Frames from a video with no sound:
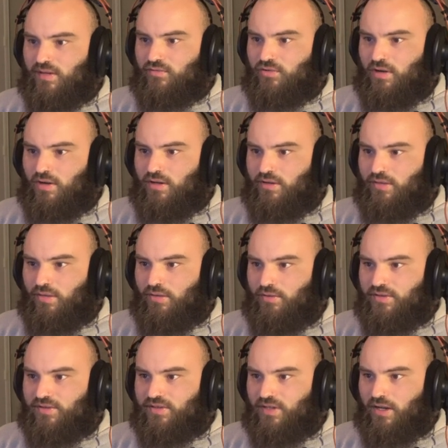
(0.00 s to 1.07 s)
And I've drawn in
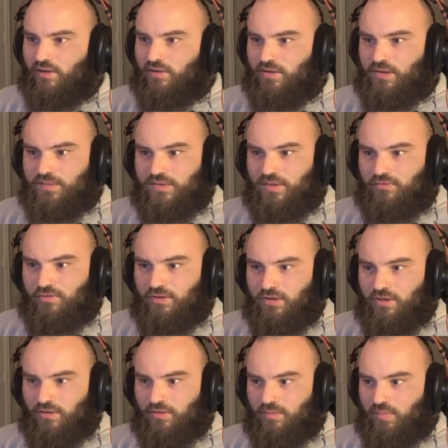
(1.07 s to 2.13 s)
32nd notes over
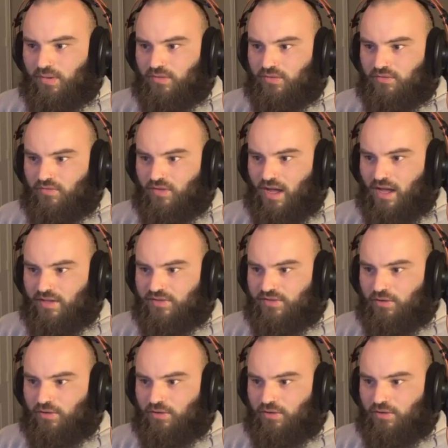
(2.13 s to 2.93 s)
here, a bit too fast.